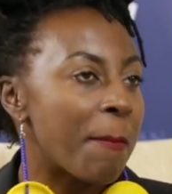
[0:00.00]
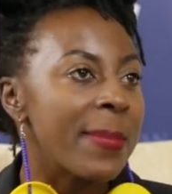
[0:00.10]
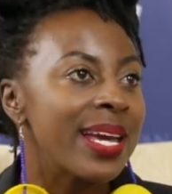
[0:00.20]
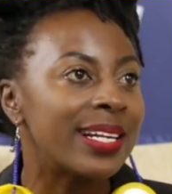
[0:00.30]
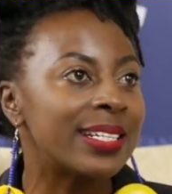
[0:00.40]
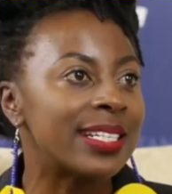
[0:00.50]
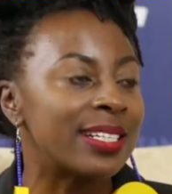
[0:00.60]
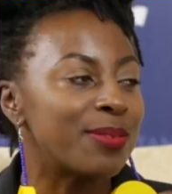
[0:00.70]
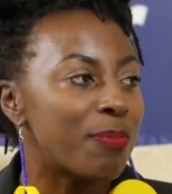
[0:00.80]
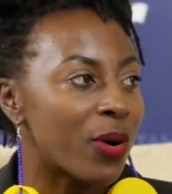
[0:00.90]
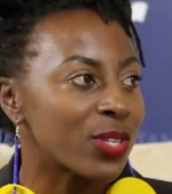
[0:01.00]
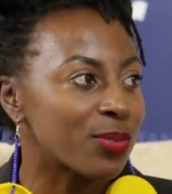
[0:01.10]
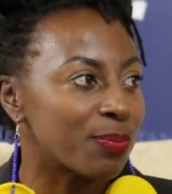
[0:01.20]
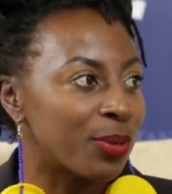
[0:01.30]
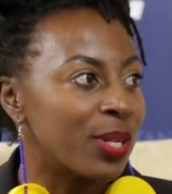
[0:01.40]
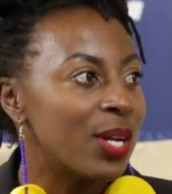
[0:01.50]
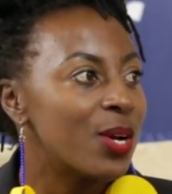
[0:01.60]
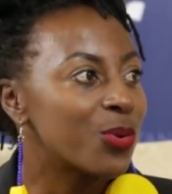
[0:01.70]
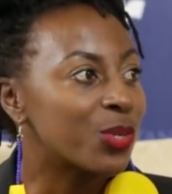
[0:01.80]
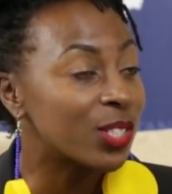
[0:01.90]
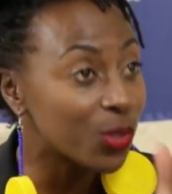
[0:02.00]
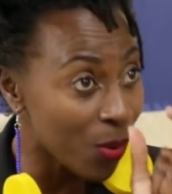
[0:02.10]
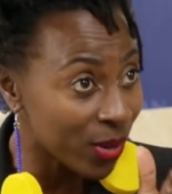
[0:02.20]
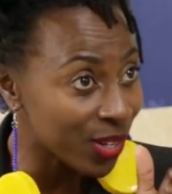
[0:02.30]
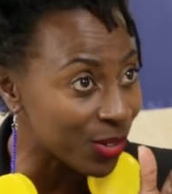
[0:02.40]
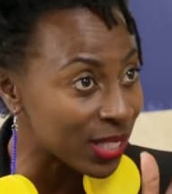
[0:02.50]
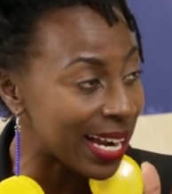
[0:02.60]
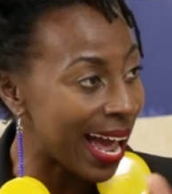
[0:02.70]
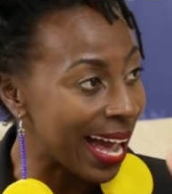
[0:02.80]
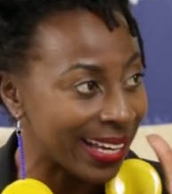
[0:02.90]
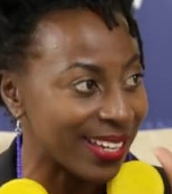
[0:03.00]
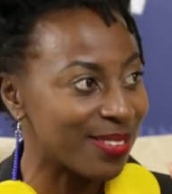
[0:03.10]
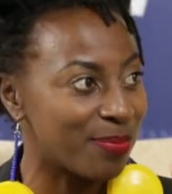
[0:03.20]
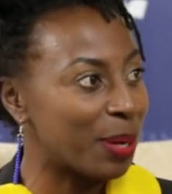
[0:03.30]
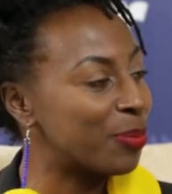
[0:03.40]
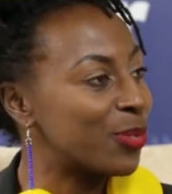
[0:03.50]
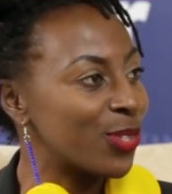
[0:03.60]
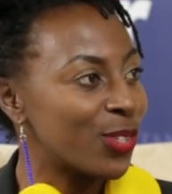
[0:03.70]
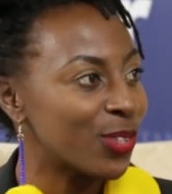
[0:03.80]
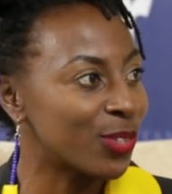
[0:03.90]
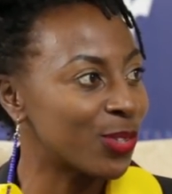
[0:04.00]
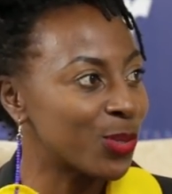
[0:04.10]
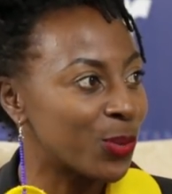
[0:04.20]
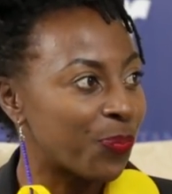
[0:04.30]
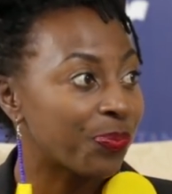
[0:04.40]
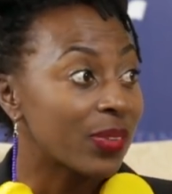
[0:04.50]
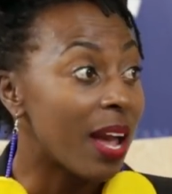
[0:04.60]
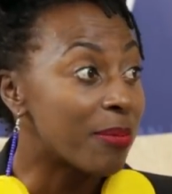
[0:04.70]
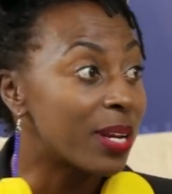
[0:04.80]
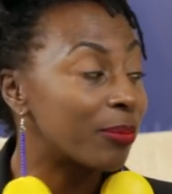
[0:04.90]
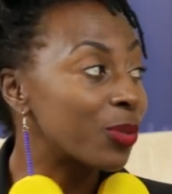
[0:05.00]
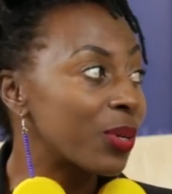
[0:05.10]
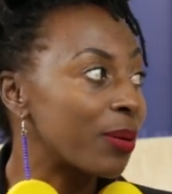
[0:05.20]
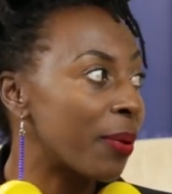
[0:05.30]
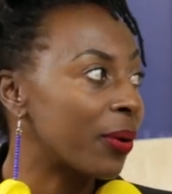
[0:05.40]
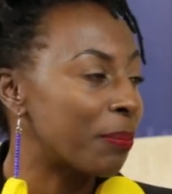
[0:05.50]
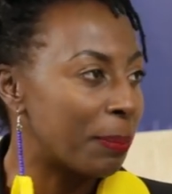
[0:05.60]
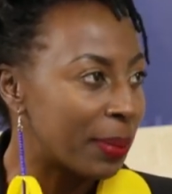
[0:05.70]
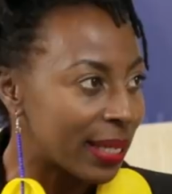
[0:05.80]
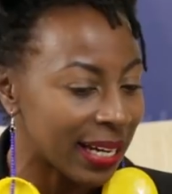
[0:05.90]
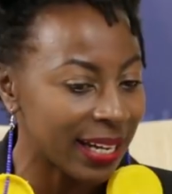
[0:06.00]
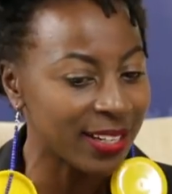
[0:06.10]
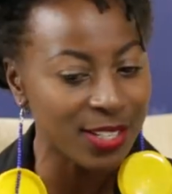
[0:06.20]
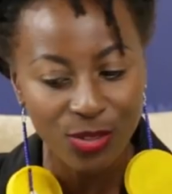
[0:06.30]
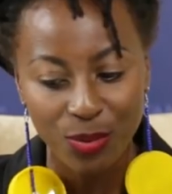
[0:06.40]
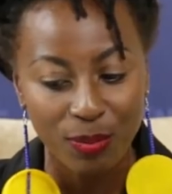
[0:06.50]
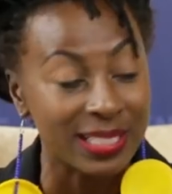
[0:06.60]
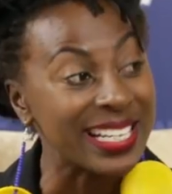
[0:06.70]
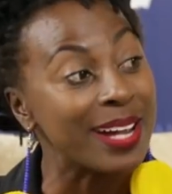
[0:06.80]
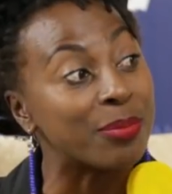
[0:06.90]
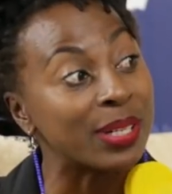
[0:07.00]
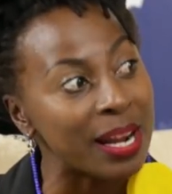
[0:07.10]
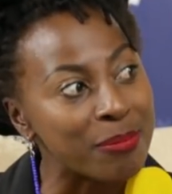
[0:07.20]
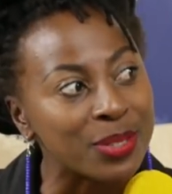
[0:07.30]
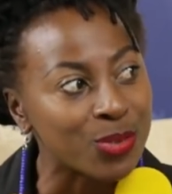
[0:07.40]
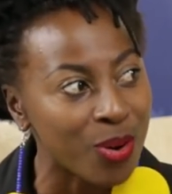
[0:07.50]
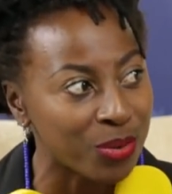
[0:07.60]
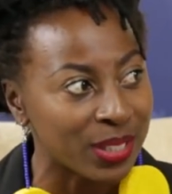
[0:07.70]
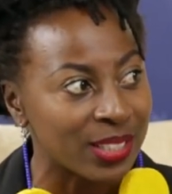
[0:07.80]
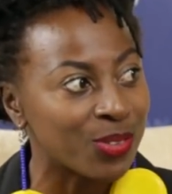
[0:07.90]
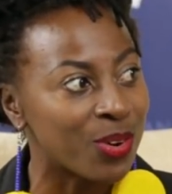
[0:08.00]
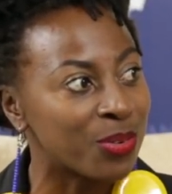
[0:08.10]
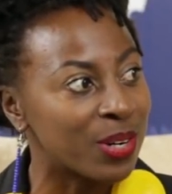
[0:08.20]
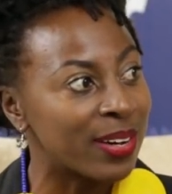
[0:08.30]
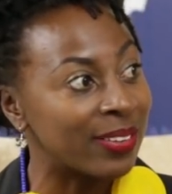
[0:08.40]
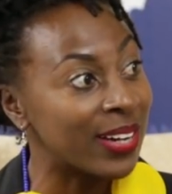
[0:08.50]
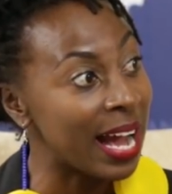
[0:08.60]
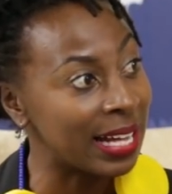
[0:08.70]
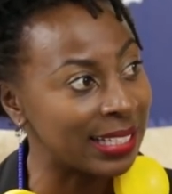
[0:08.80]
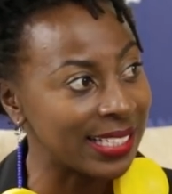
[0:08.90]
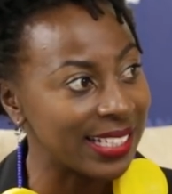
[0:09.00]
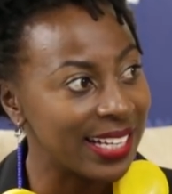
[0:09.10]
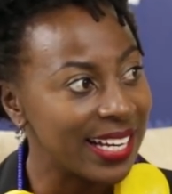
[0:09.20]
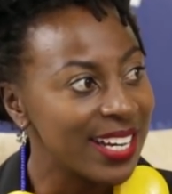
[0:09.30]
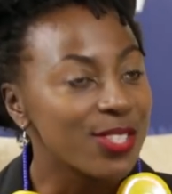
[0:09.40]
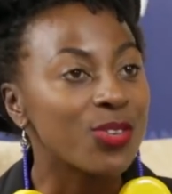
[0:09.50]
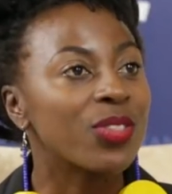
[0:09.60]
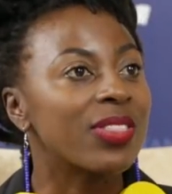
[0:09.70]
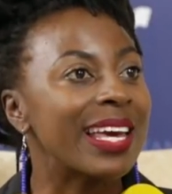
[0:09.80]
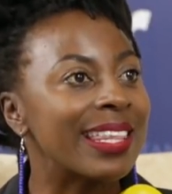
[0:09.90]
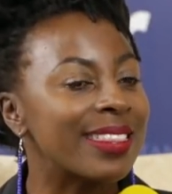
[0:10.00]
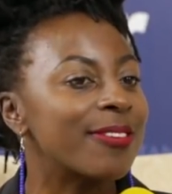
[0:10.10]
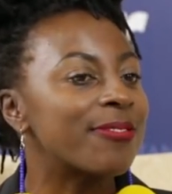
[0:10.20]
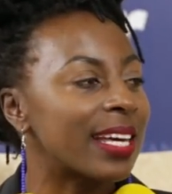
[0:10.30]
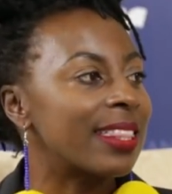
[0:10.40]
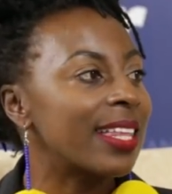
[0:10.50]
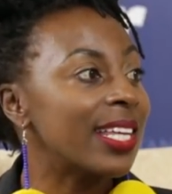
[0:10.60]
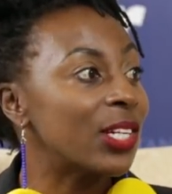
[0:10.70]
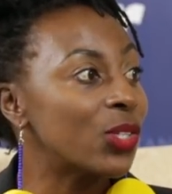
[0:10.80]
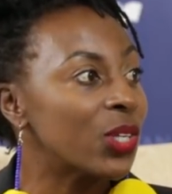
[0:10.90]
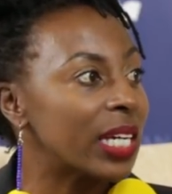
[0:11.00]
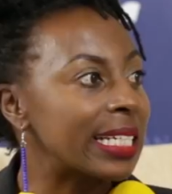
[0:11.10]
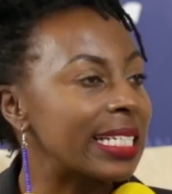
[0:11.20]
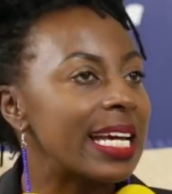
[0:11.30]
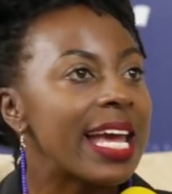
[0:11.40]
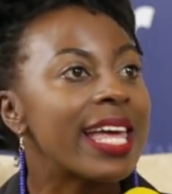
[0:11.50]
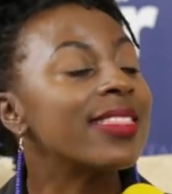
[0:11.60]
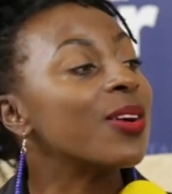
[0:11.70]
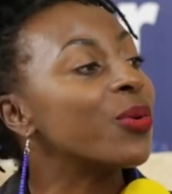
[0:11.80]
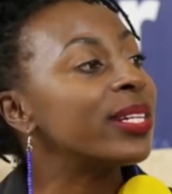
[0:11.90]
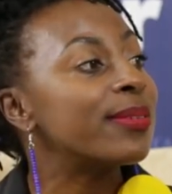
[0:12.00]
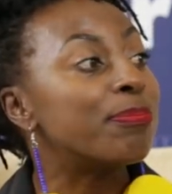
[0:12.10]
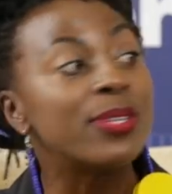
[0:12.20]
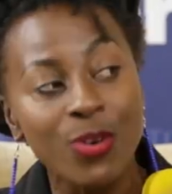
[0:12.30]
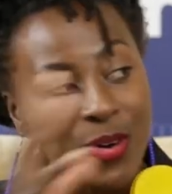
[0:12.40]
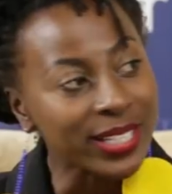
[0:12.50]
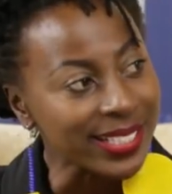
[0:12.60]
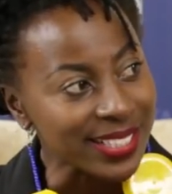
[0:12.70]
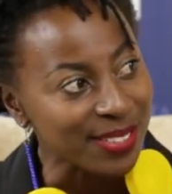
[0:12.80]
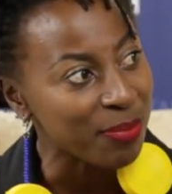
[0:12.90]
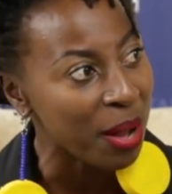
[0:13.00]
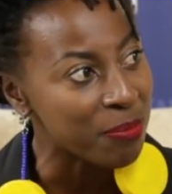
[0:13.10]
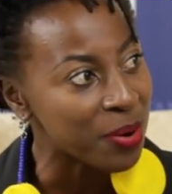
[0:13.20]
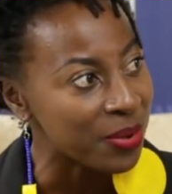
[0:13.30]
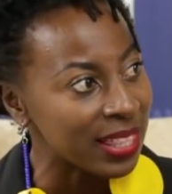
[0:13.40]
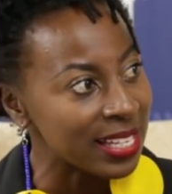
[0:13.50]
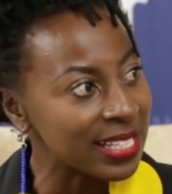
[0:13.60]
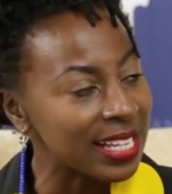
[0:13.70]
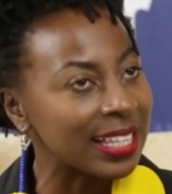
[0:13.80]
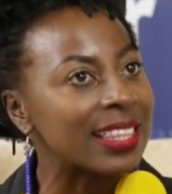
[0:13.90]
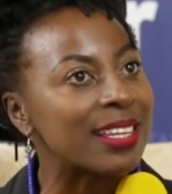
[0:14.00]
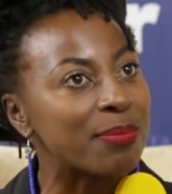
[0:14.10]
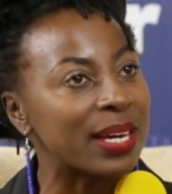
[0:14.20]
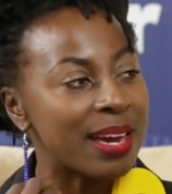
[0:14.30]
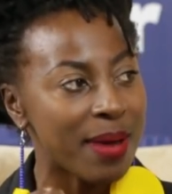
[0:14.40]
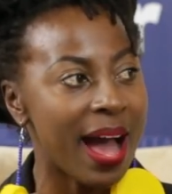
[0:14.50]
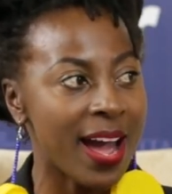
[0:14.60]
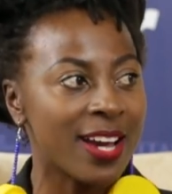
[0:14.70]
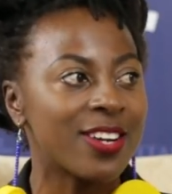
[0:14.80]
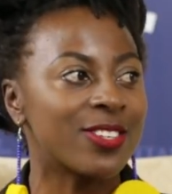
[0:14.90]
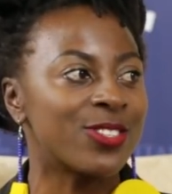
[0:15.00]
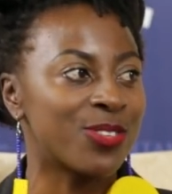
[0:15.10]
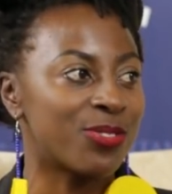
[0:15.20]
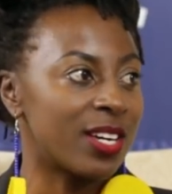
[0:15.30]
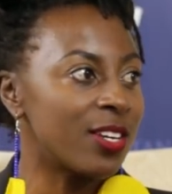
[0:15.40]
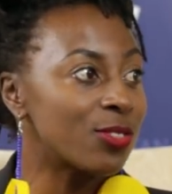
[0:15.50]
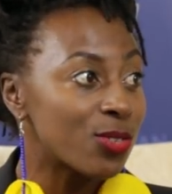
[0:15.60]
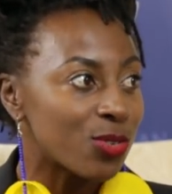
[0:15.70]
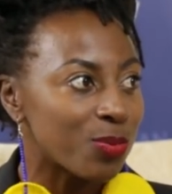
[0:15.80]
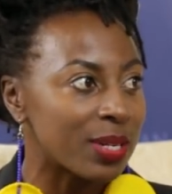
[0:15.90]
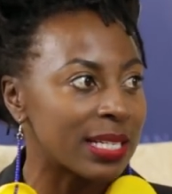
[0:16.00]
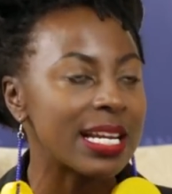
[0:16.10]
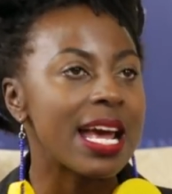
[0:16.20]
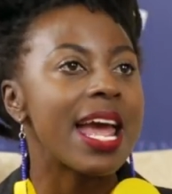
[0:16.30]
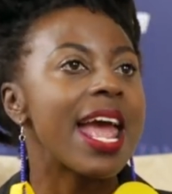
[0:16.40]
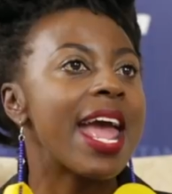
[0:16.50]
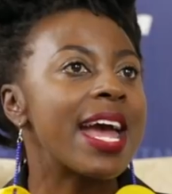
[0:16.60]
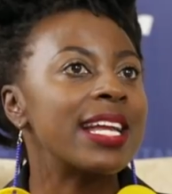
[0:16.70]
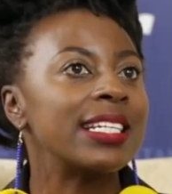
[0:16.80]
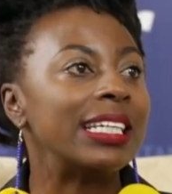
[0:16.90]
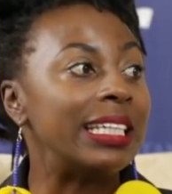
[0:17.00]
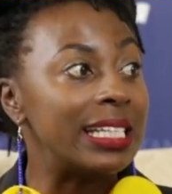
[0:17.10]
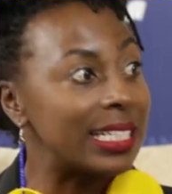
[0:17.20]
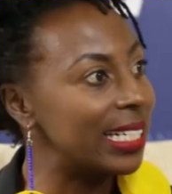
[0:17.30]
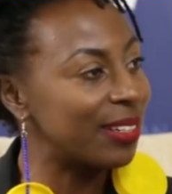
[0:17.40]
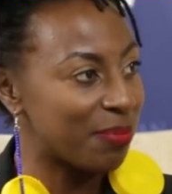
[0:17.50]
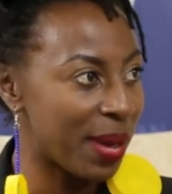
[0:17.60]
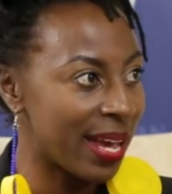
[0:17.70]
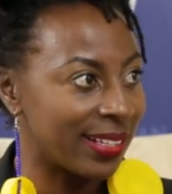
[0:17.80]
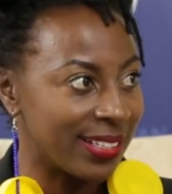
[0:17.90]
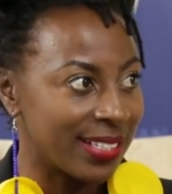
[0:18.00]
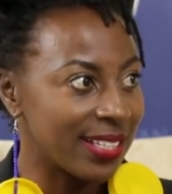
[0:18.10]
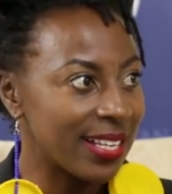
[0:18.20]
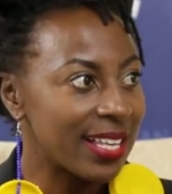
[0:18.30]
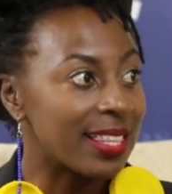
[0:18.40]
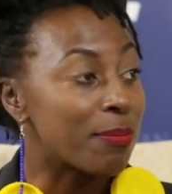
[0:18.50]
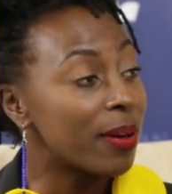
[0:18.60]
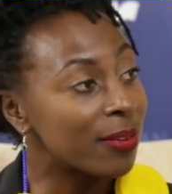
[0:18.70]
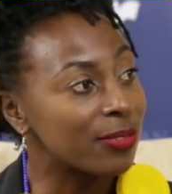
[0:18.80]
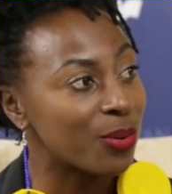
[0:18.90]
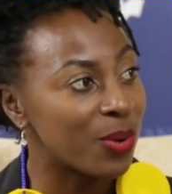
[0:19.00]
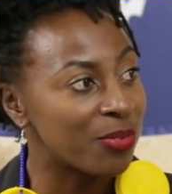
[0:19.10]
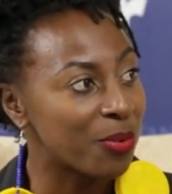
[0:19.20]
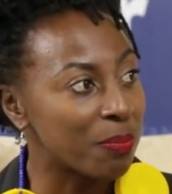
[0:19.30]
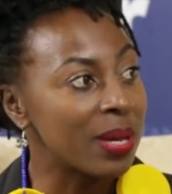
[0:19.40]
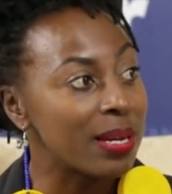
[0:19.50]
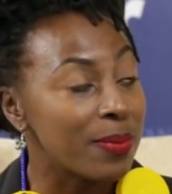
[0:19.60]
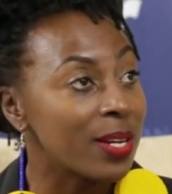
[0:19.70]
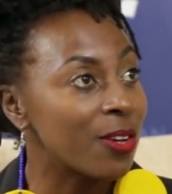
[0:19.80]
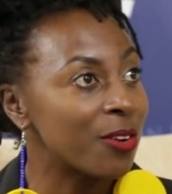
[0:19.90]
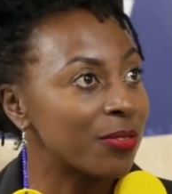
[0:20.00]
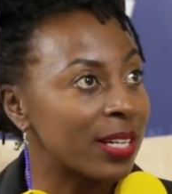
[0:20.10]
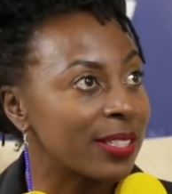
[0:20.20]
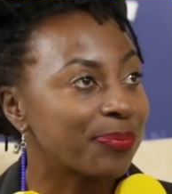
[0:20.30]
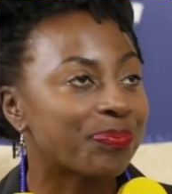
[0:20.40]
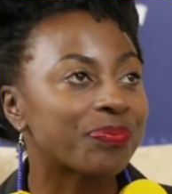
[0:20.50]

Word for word: made it possible kuti tione kuti i can be a musician too i mean i'm talking about mbira and instrument yaimborambidzwa mm-hmm. so the fact that they took it and they went beyond zimbabwe with it and then they became I icons of the instrument and leading bands. They paved the way for many, many of us.